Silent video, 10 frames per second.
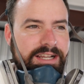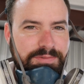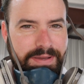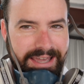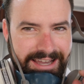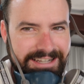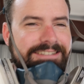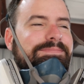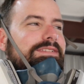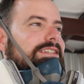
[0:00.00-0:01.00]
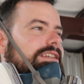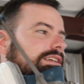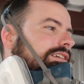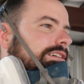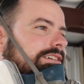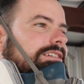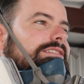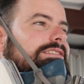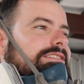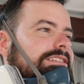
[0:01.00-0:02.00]
pad,
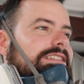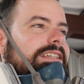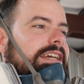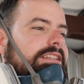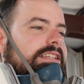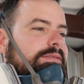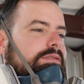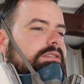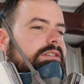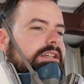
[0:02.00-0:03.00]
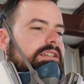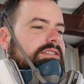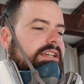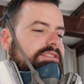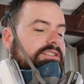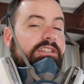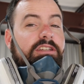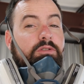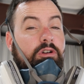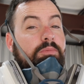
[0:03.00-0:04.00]
and then he said zinc
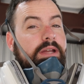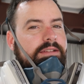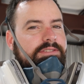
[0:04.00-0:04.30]
chromate.